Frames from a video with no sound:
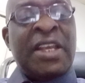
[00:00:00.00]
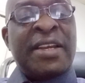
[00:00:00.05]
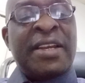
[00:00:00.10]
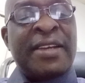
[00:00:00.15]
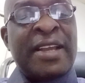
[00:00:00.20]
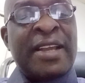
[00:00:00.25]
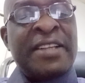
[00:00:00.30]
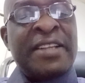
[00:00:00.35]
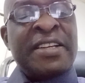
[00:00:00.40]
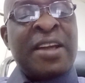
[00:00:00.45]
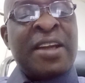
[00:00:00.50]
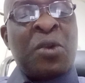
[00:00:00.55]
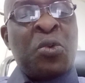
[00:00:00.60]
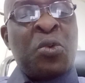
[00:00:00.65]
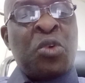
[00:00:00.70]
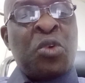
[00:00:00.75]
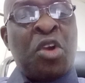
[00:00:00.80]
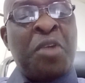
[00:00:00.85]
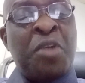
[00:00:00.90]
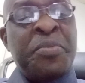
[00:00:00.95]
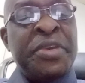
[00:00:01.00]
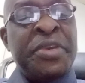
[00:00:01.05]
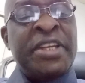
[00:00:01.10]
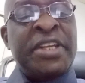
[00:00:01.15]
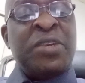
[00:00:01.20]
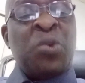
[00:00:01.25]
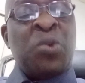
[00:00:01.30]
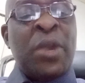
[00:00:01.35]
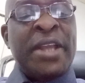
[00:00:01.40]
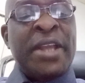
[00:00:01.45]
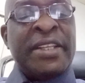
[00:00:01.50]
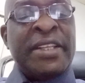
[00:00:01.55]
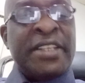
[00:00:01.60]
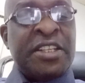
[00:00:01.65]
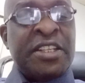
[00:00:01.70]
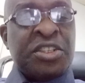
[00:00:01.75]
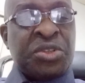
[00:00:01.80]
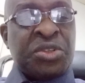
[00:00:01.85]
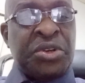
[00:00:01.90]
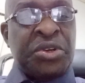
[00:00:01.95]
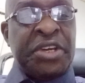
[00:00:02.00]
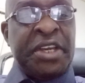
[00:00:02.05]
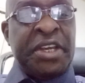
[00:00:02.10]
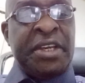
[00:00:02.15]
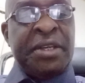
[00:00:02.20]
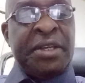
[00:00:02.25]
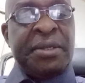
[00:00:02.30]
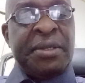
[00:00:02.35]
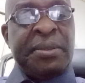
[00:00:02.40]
Nigeria will not be the way it is today.